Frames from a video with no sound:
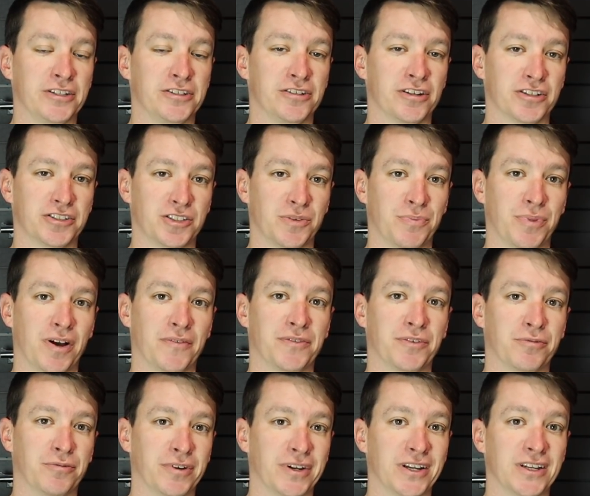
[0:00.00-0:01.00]
just above
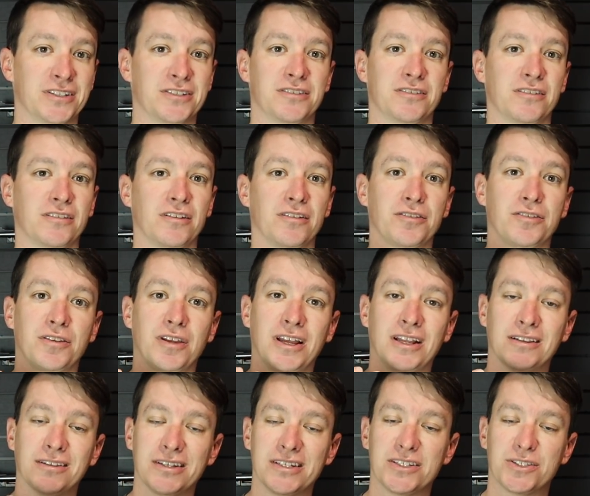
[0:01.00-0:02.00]
the wrist,
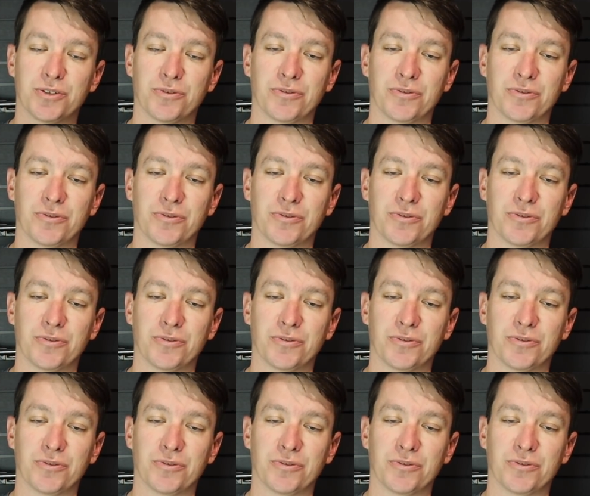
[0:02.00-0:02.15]
at least